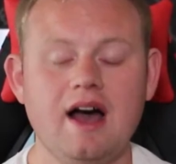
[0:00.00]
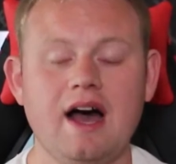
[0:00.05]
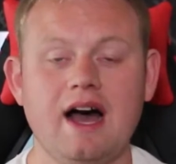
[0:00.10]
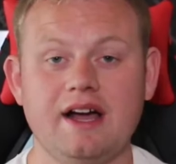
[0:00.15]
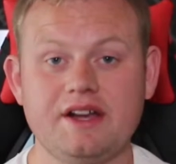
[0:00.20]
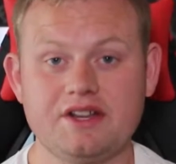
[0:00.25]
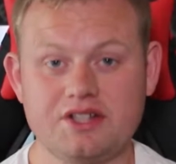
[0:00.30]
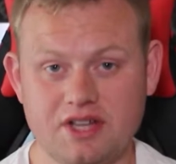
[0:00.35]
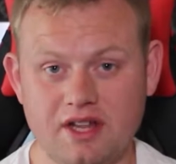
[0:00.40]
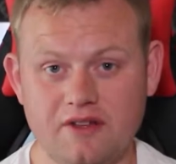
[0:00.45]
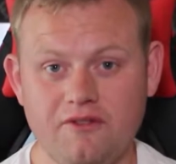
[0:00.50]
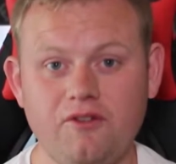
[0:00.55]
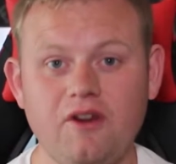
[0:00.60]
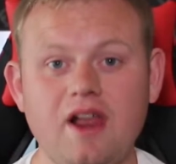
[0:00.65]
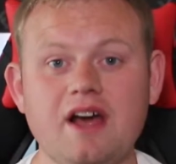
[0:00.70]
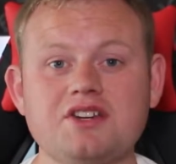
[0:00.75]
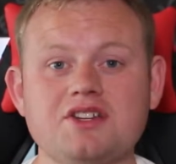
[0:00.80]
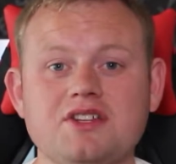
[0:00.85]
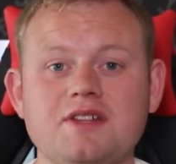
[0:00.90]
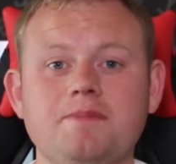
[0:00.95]
I actually
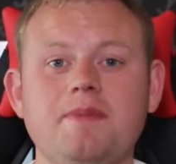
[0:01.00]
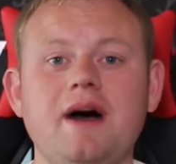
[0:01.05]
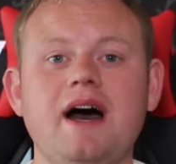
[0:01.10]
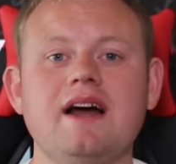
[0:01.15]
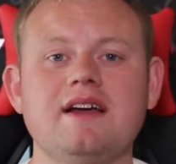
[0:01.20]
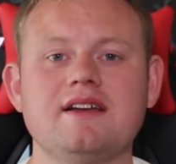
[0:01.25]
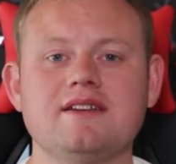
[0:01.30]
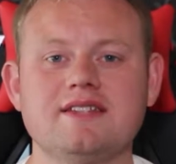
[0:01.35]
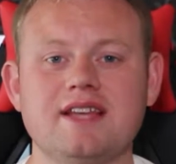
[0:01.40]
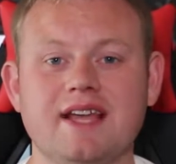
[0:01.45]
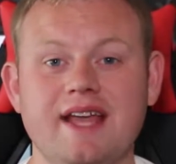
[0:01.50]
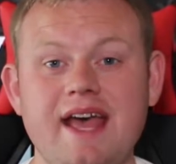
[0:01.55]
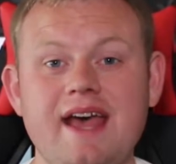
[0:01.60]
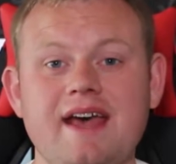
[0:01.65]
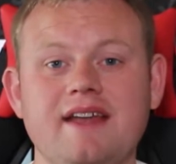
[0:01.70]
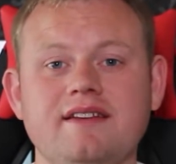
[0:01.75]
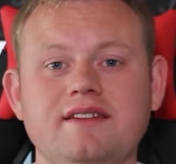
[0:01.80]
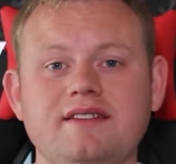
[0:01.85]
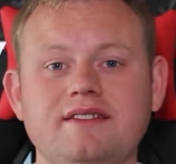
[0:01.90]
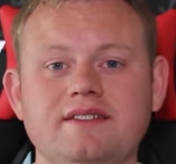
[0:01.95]
flashed the BIOS
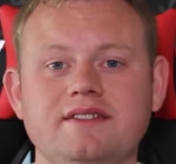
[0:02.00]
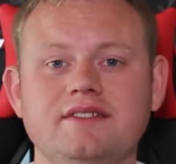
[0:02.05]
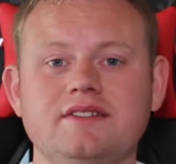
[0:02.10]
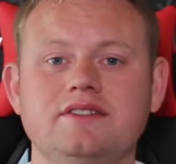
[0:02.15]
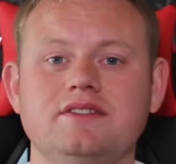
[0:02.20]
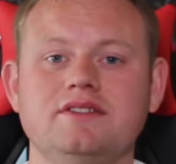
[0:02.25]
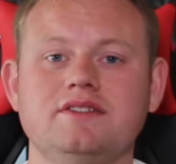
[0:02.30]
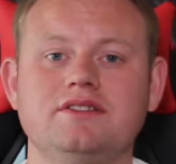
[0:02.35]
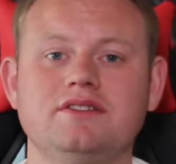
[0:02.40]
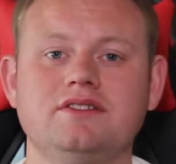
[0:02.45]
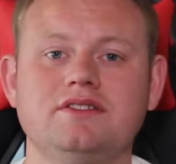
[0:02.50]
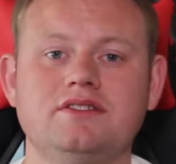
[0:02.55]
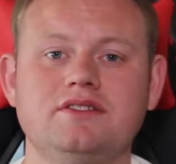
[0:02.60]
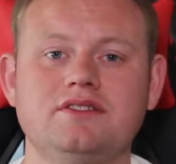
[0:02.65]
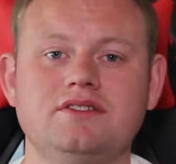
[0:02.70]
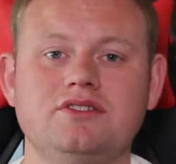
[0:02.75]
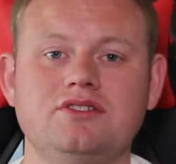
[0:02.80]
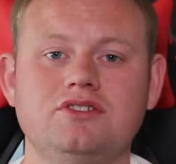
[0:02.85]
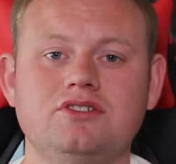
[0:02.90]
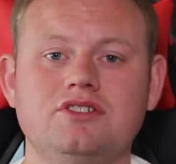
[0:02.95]
again,
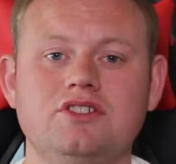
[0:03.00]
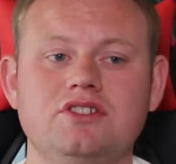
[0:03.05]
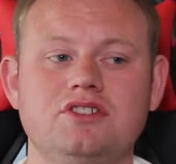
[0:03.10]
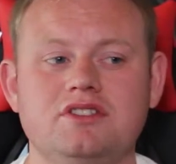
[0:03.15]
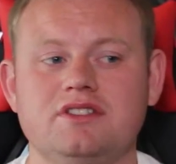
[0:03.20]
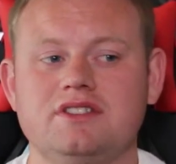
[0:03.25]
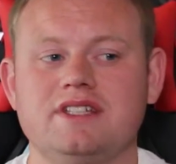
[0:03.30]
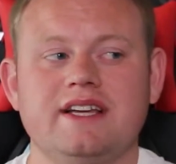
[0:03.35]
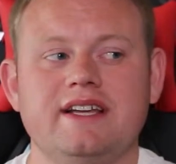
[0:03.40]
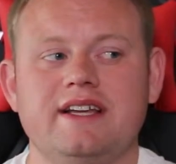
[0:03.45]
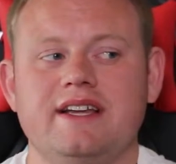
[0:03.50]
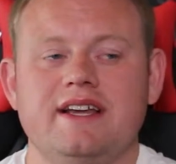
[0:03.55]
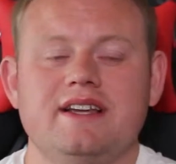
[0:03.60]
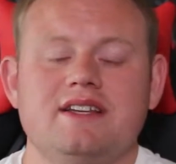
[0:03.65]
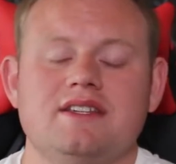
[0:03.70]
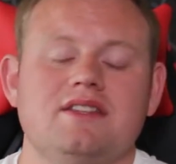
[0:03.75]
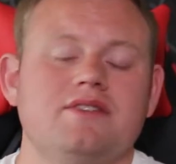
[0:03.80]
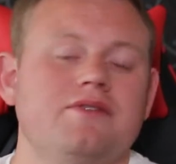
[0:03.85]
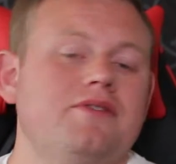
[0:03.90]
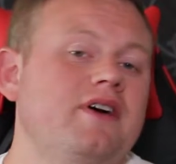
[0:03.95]
just in
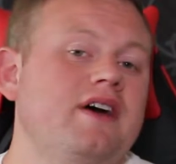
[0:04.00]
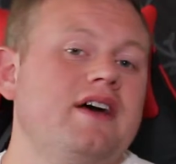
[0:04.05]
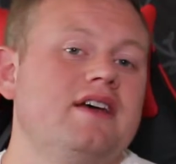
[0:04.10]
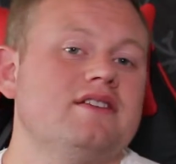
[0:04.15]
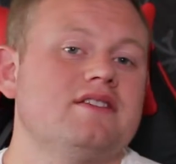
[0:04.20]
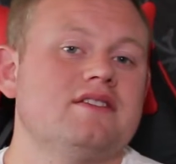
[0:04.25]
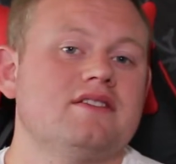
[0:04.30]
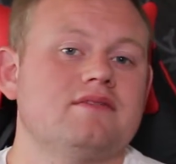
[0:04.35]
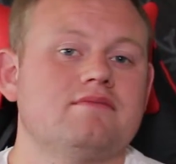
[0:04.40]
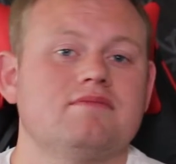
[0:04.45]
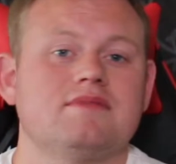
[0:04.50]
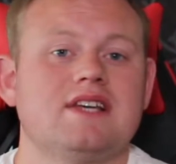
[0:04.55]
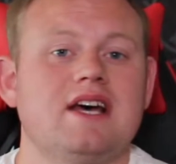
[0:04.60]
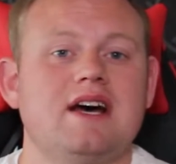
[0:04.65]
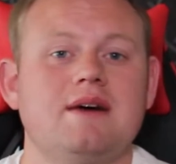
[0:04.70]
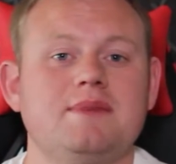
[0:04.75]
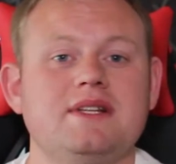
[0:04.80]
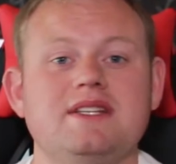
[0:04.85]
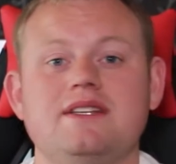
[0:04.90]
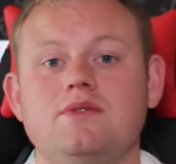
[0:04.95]
case the first
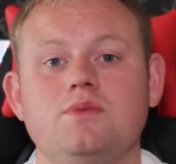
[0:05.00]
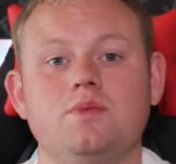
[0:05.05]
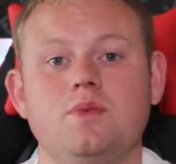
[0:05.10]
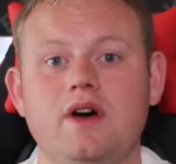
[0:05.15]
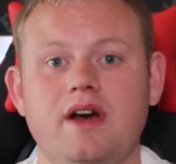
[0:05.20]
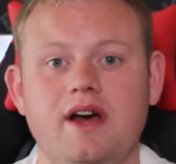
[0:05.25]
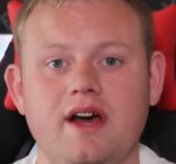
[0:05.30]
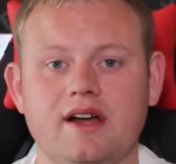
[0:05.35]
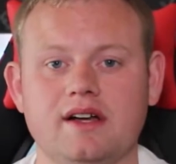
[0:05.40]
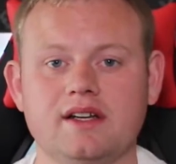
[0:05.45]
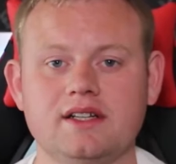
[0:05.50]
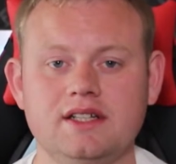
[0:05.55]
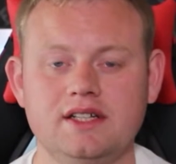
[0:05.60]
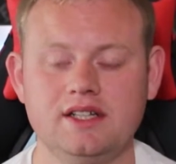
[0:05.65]
time it didn't work.